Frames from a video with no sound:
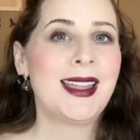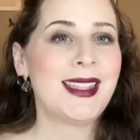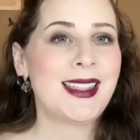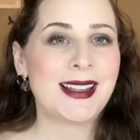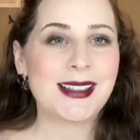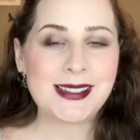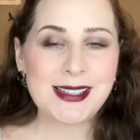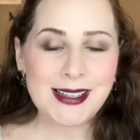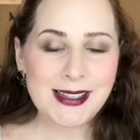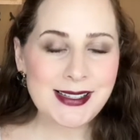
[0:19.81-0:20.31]

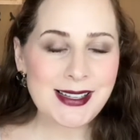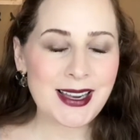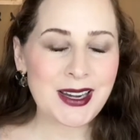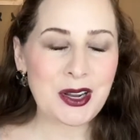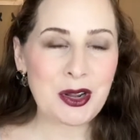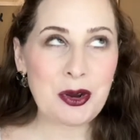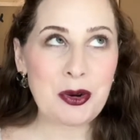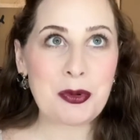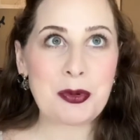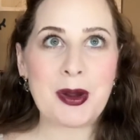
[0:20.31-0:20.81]
This is an
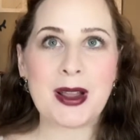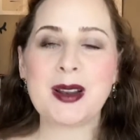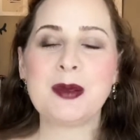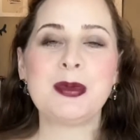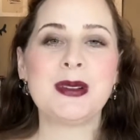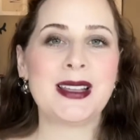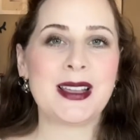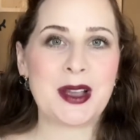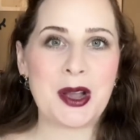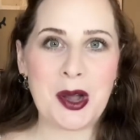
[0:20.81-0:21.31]

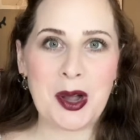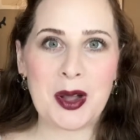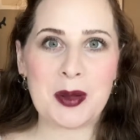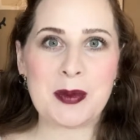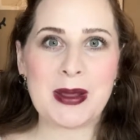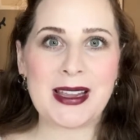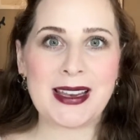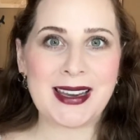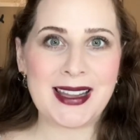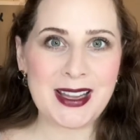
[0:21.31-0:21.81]
incredibly
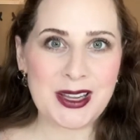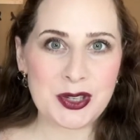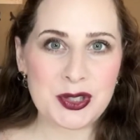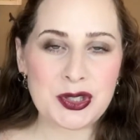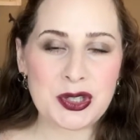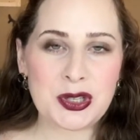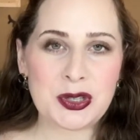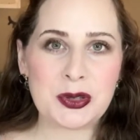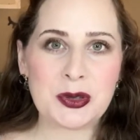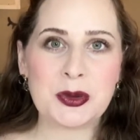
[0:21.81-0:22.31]
common
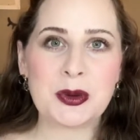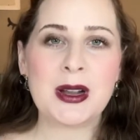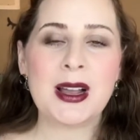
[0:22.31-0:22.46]
issue